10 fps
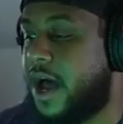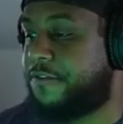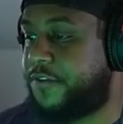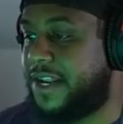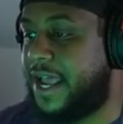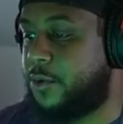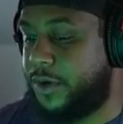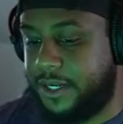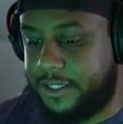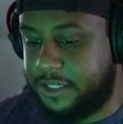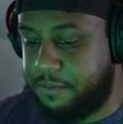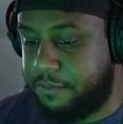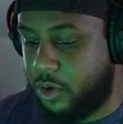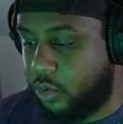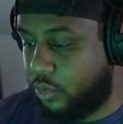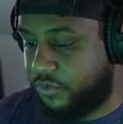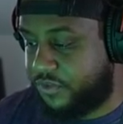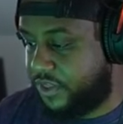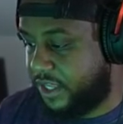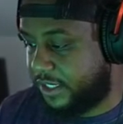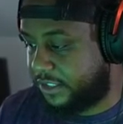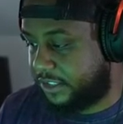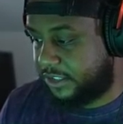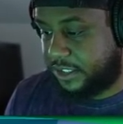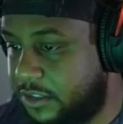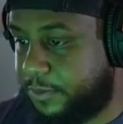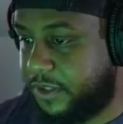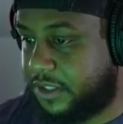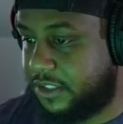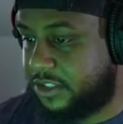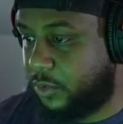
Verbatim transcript: I feel like we need to move this. Let's put this